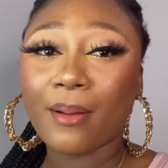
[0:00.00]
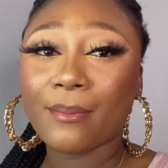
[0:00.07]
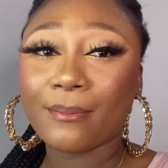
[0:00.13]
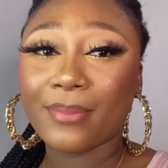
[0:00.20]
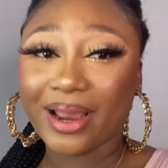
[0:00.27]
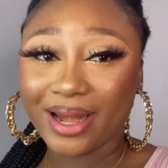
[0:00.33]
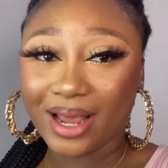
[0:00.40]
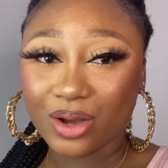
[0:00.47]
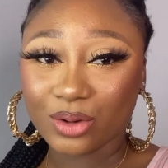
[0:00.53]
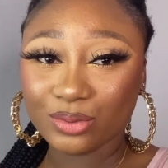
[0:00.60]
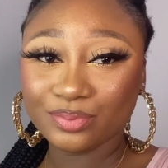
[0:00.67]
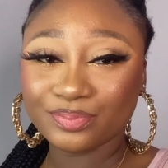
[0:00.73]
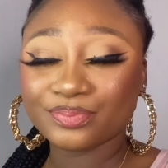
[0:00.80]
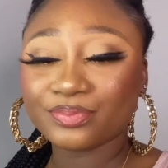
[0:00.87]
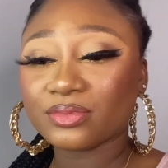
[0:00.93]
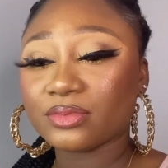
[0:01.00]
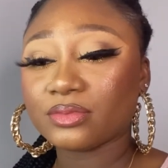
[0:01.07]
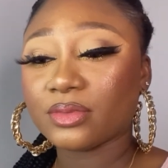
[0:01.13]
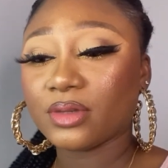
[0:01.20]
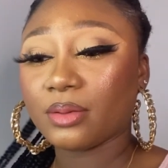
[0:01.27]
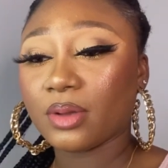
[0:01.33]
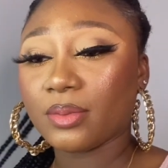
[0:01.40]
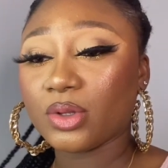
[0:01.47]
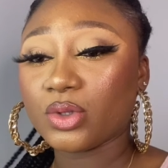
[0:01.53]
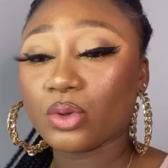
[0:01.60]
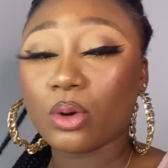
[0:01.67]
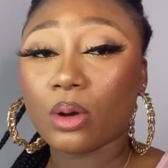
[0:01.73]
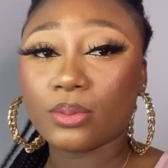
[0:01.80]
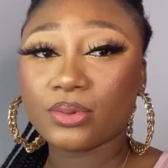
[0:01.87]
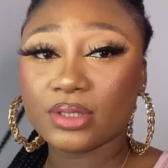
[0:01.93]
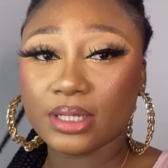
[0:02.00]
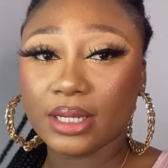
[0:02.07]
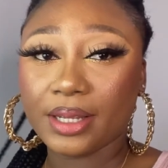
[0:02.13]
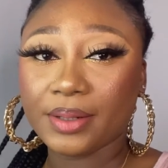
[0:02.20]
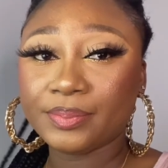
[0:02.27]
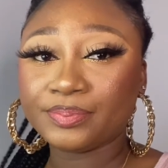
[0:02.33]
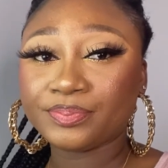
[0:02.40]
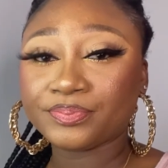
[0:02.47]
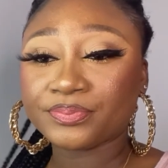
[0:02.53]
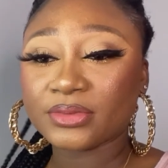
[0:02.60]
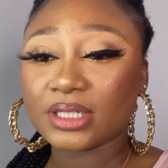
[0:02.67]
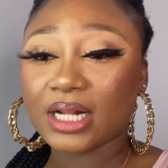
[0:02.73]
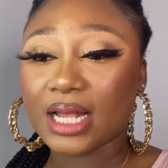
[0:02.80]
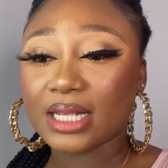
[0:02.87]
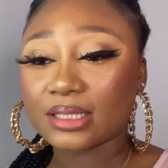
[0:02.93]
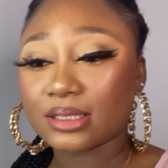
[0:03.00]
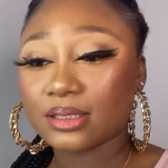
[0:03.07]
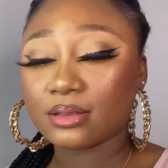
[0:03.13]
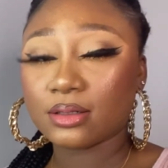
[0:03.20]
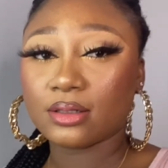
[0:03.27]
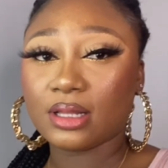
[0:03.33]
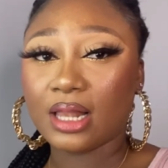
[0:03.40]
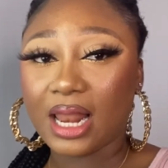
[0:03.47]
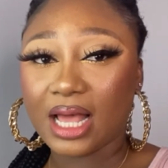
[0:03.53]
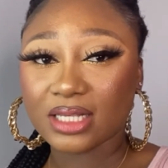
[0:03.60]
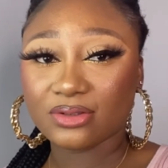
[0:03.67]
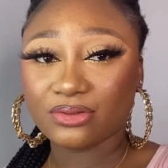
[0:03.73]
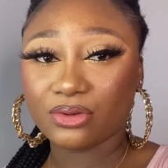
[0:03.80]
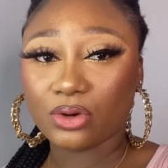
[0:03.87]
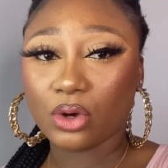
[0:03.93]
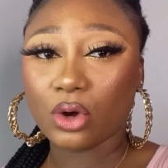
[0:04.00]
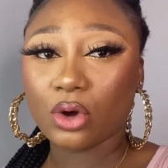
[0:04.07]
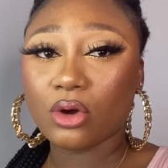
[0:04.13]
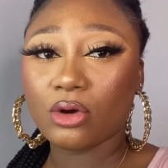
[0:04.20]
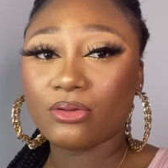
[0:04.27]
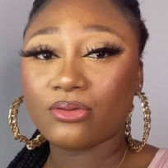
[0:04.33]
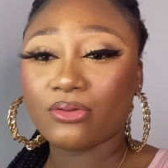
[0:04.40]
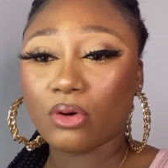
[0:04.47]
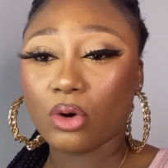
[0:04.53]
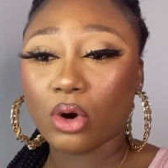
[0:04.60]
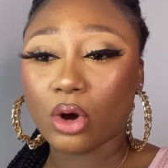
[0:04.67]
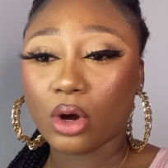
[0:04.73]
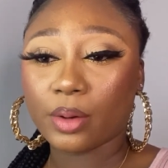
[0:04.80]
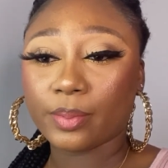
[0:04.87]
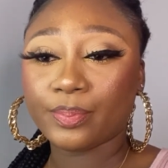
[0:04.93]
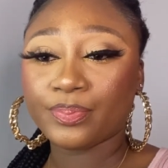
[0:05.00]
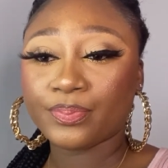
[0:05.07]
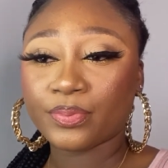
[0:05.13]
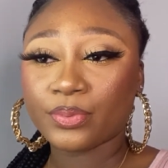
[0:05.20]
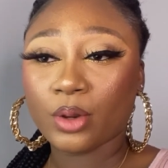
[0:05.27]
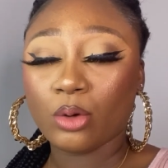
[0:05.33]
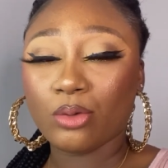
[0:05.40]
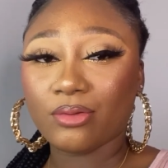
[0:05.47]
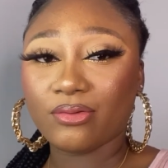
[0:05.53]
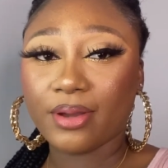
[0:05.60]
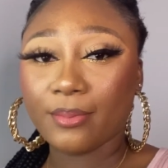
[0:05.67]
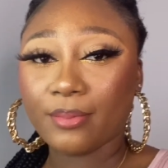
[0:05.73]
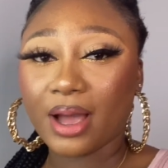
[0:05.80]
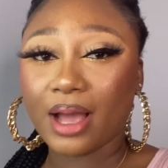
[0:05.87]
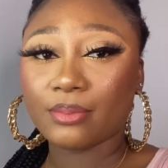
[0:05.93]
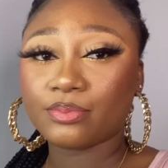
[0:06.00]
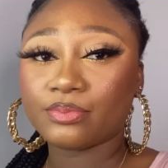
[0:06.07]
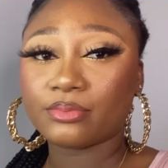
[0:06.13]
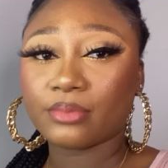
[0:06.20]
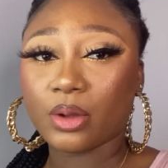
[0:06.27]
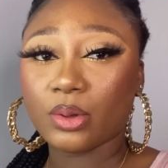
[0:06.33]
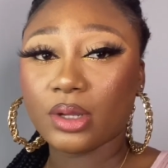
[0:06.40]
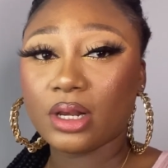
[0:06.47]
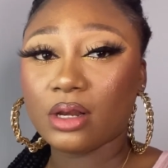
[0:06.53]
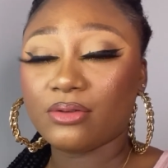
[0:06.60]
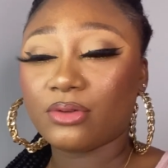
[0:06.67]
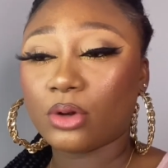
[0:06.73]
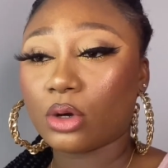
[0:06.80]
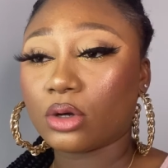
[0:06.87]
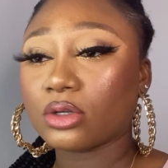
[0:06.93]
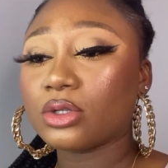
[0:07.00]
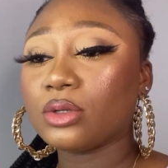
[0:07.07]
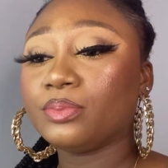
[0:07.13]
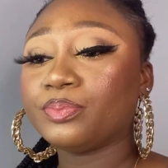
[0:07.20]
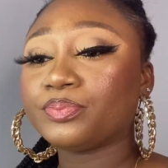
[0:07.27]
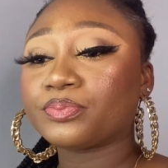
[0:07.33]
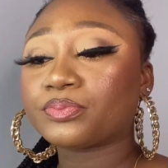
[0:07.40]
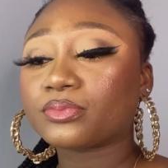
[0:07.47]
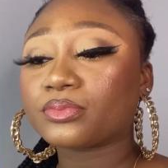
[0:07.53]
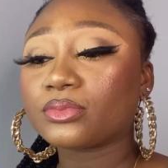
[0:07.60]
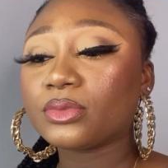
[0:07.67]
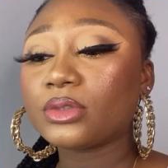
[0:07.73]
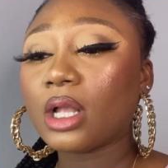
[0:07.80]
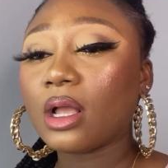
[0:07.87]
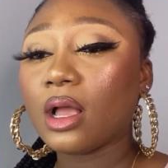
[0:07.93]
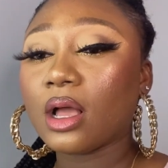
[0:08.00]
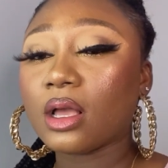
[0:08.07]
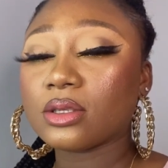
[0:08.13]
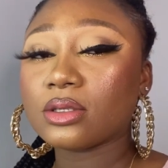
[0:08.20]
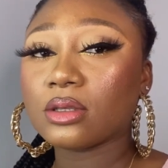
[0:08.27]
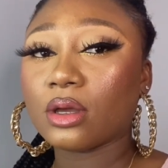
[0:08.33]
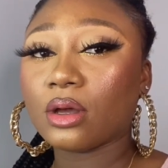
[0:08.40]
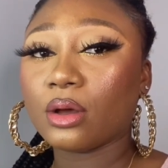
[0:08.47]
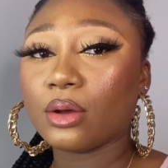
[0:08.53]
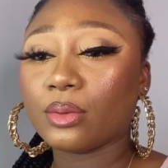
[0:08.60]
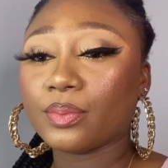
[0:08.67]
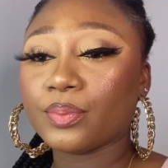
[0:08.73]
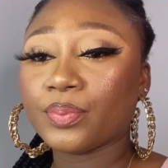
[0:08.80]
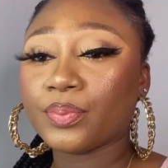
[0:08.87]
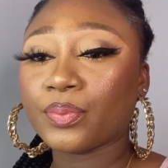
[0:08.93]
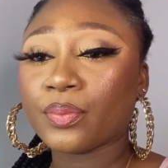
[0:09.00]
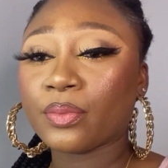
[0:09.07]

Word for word: by now maybe to go up today that's the last vlog for november my weekly vlogs so um,